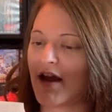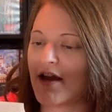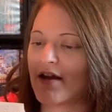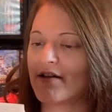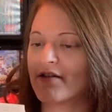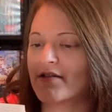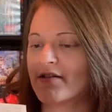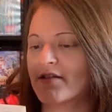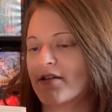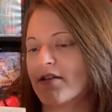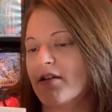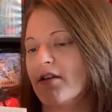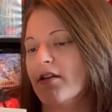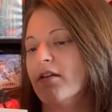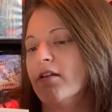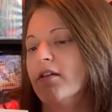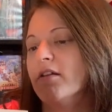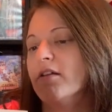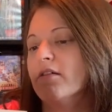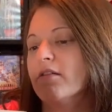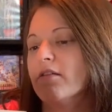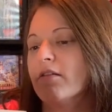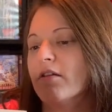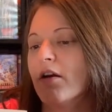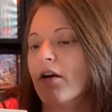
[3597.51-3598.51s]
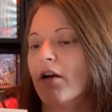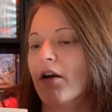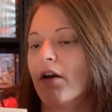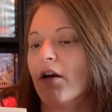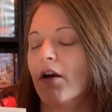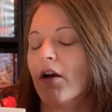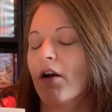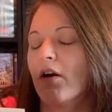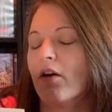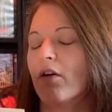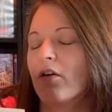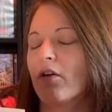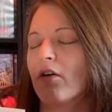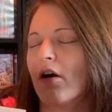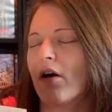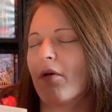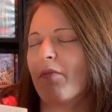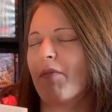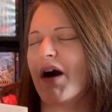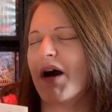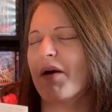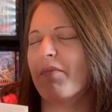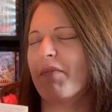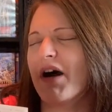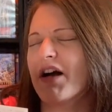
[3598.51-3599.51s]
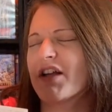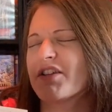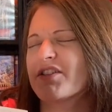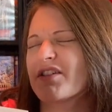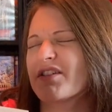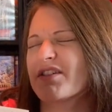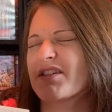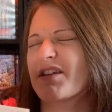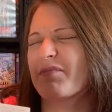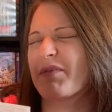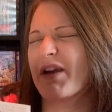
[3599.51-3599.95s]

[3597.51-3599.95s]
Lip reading: 18, God, my maths as